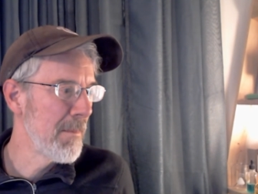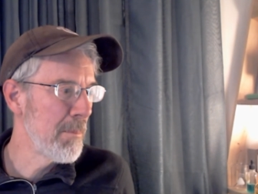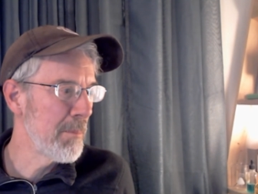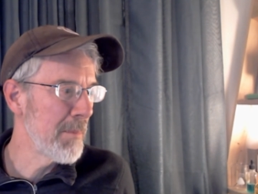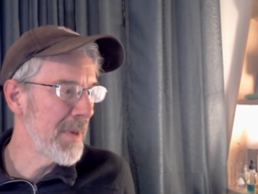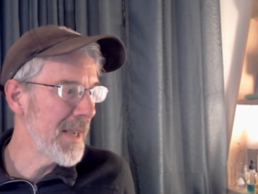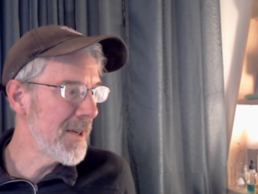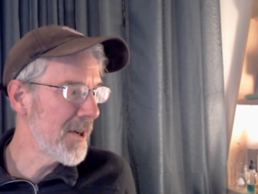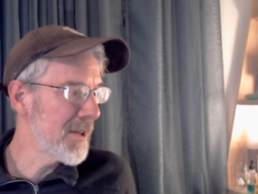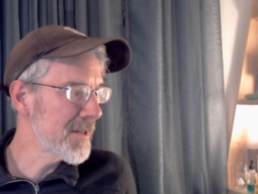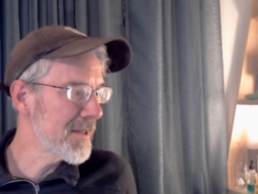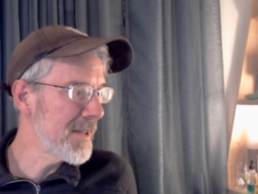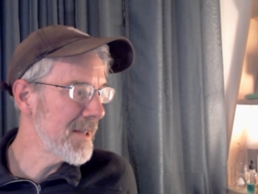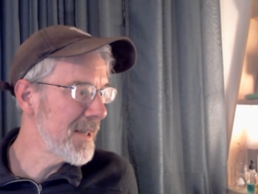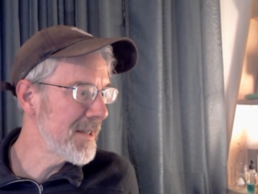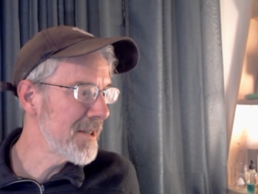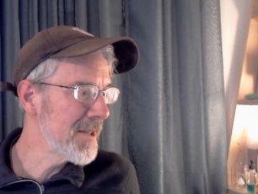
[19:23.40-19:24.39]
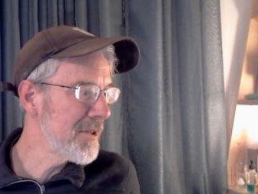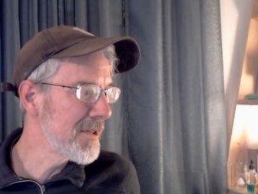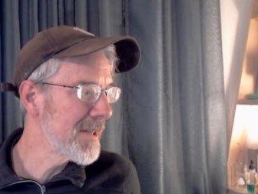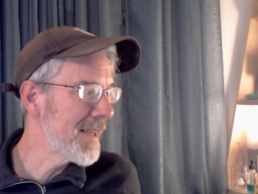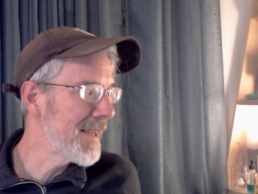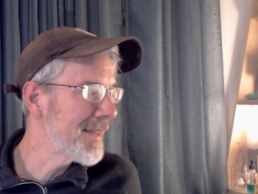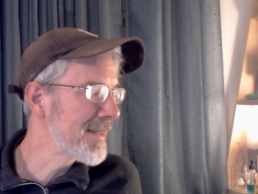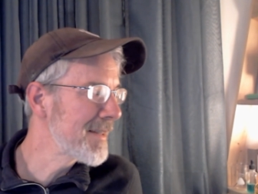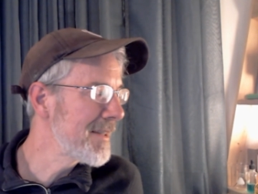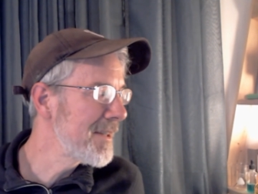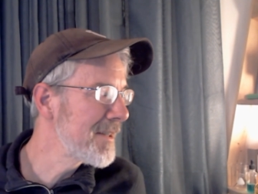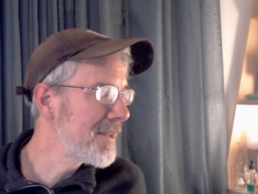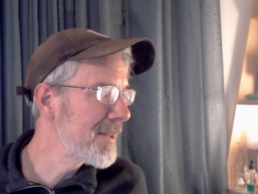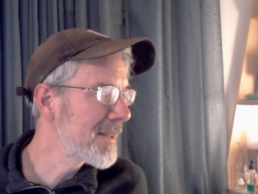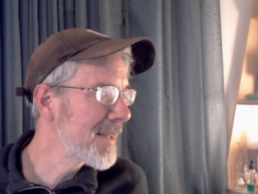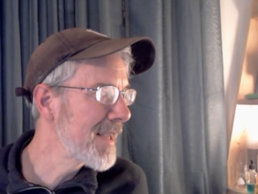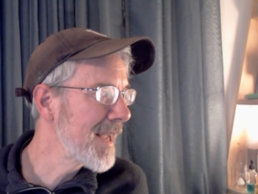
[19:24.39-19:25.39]
Pete, I'll see you Tuesday. I see you
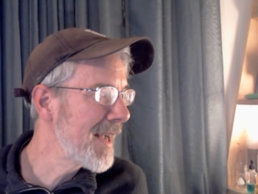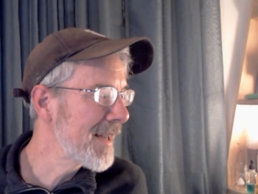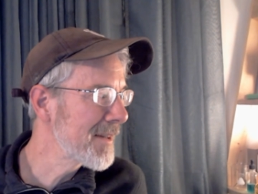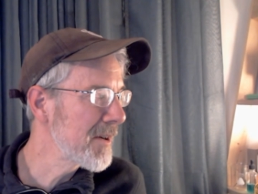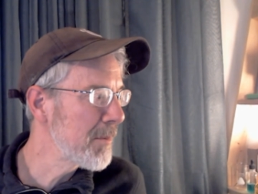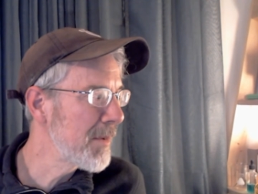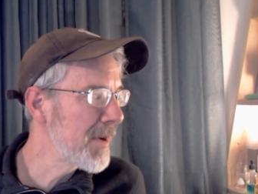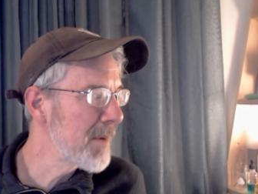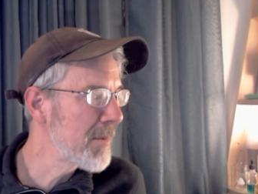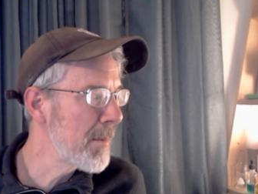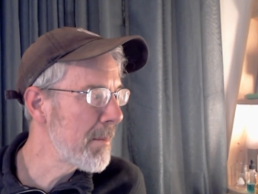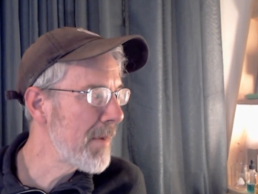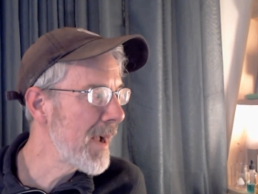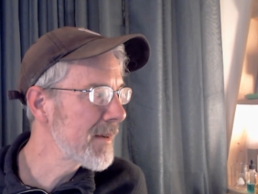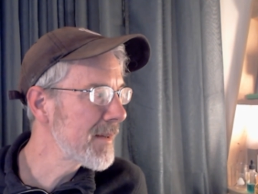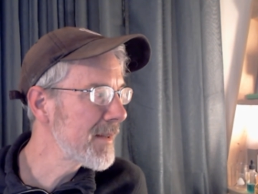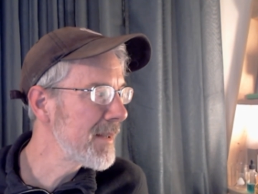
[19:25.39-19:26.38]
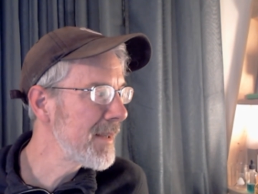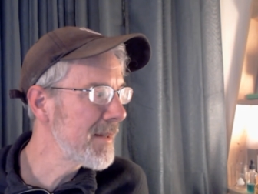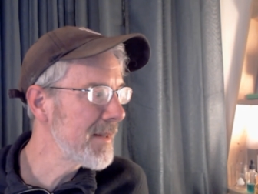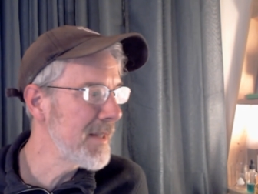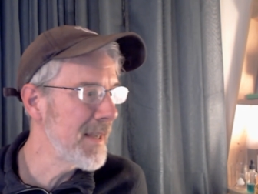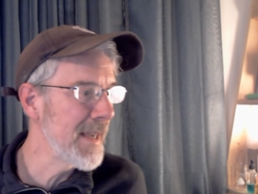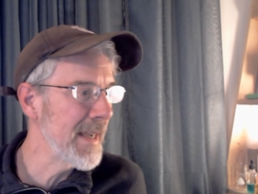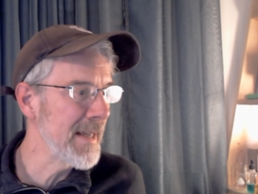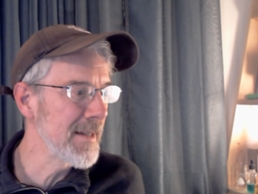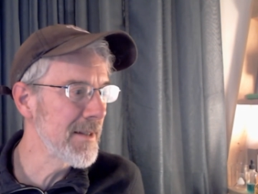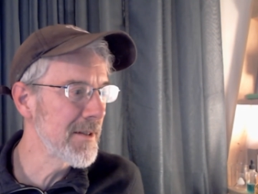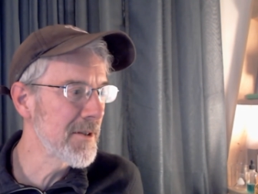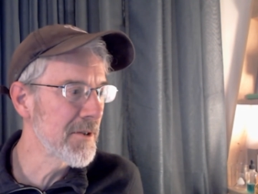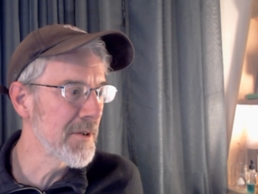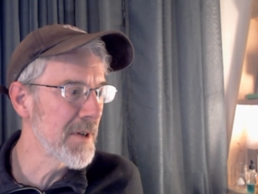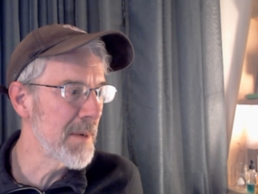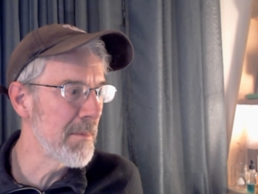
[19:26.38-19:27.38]
just got there, but I'm about to hit the end
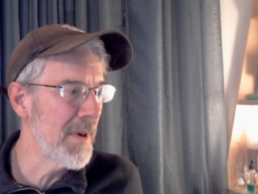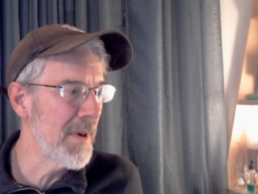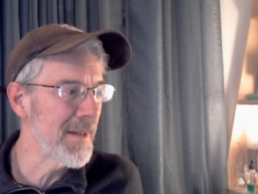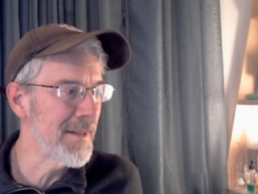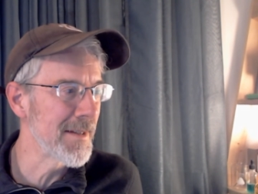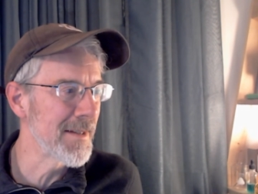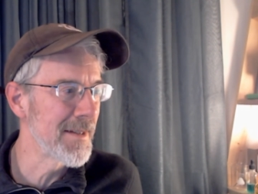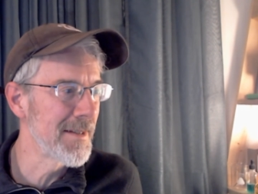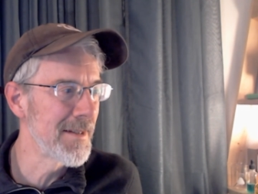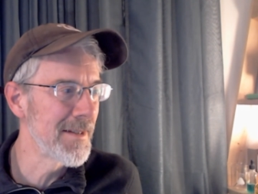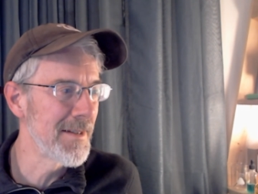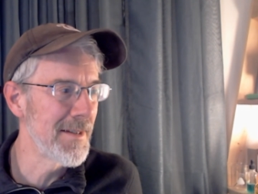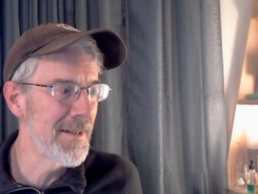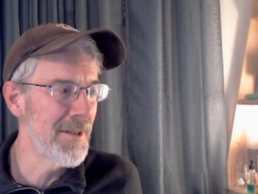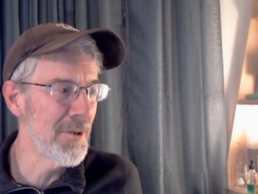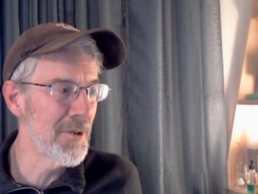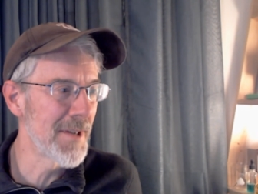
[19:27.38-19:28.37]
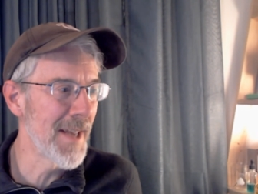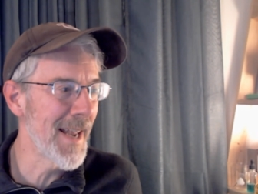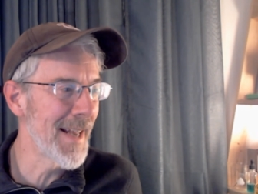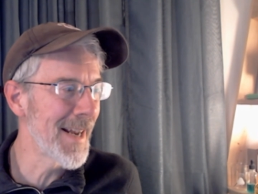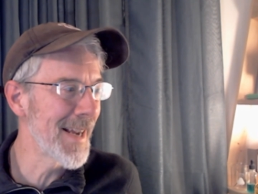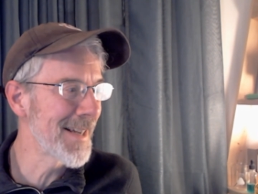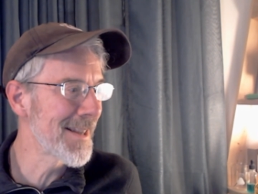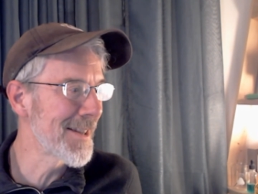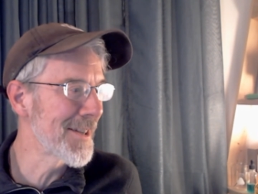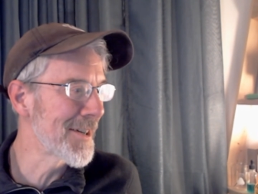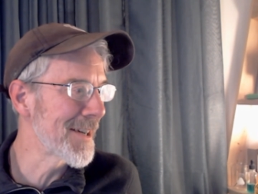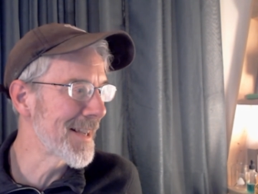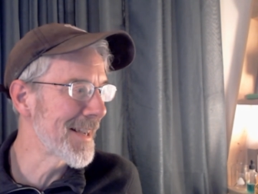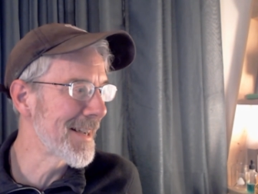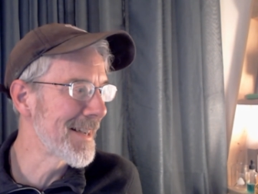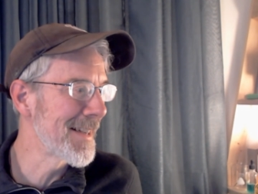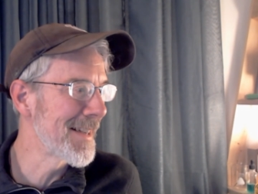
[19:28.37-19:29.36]
stream button. Tuesday at
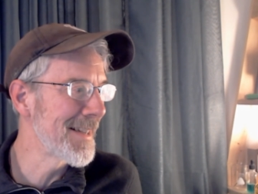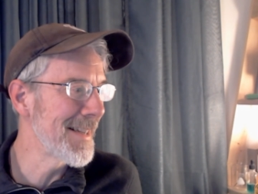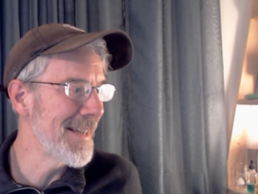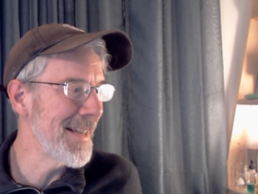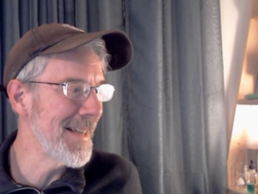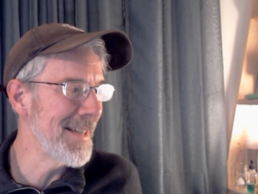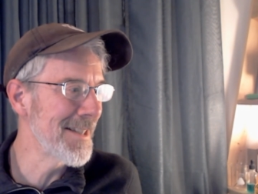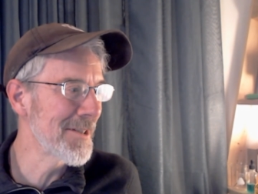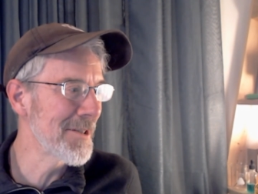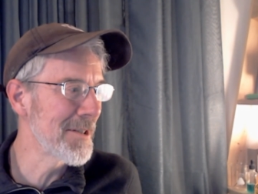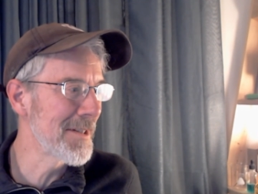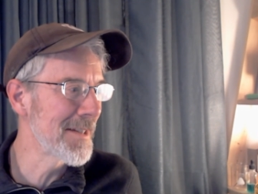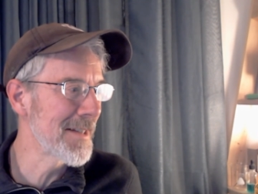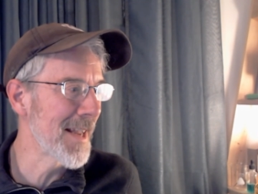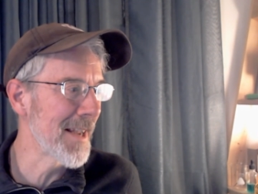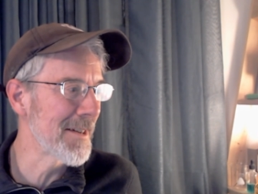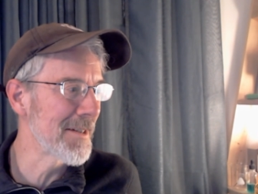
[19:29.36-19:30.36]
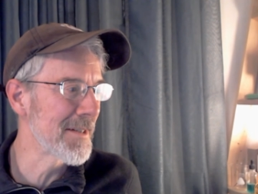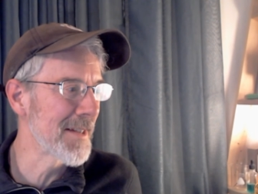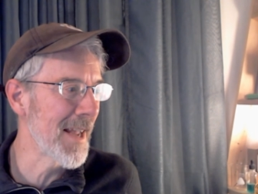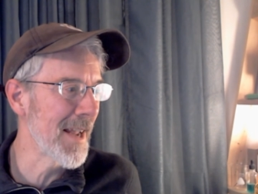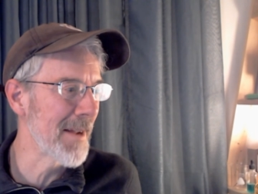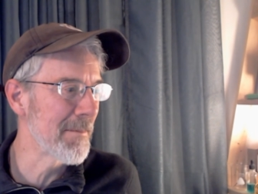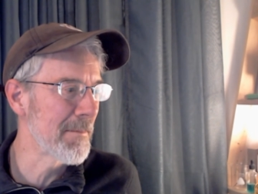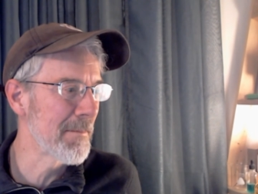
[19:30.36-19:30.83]
8.30, Eastern Standard Time.